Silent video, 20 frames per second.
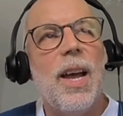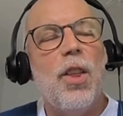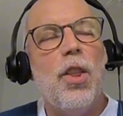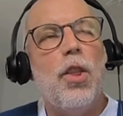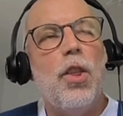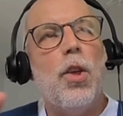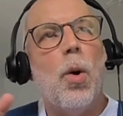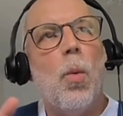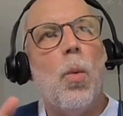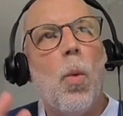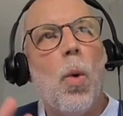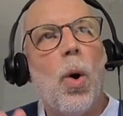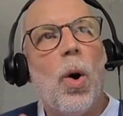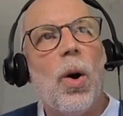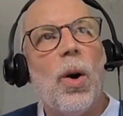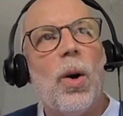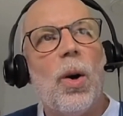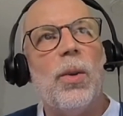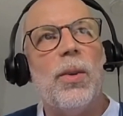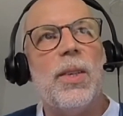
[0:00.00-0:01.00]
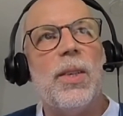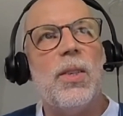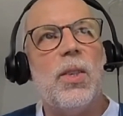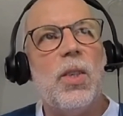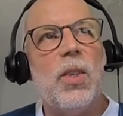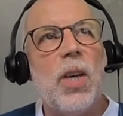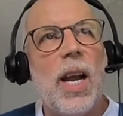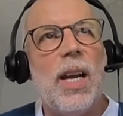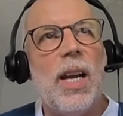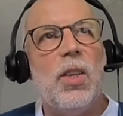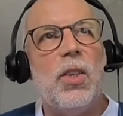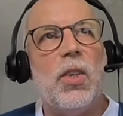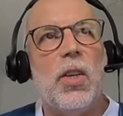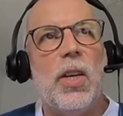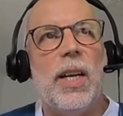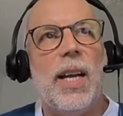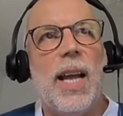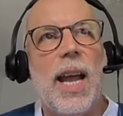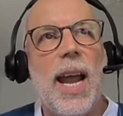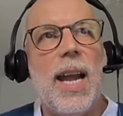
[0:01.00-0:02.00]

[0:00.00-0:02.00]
The world is changing.